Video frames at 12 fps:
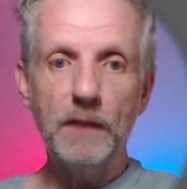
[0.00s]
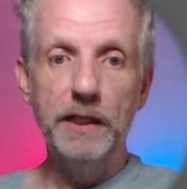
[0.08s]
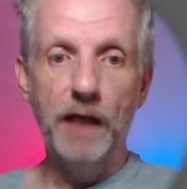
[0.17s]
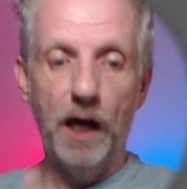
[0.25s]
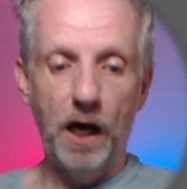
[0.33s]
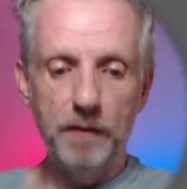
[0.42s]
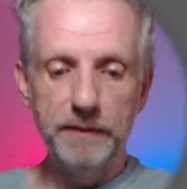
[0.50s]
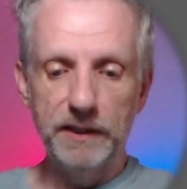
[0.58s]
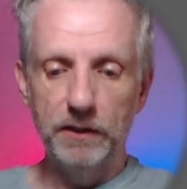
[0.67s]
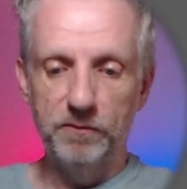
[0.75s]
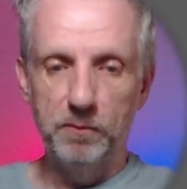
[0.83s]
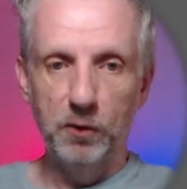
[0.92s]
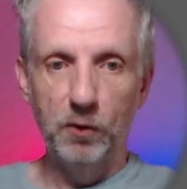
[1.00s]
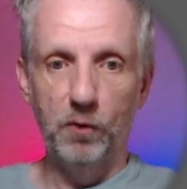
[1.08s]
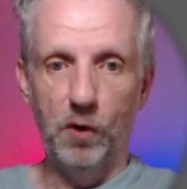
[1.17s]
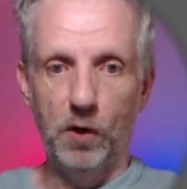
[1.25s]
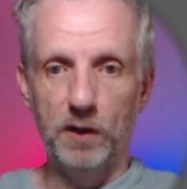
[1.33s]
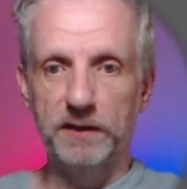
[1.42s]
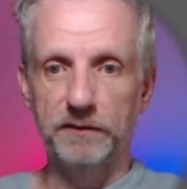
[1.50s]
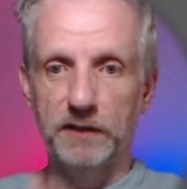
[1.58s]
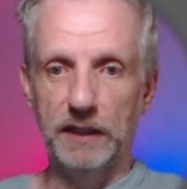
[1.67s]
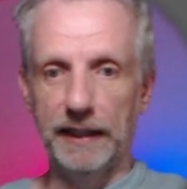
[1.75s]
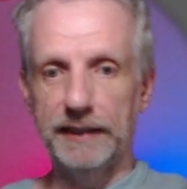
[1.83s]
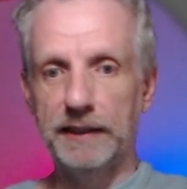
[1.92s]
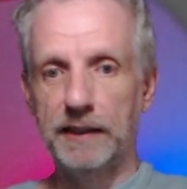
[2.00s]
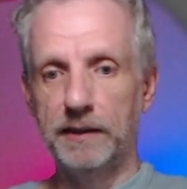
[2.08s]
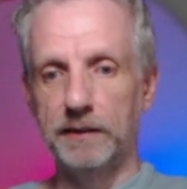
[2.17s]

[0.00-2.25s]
an army of bulwarks, if you like.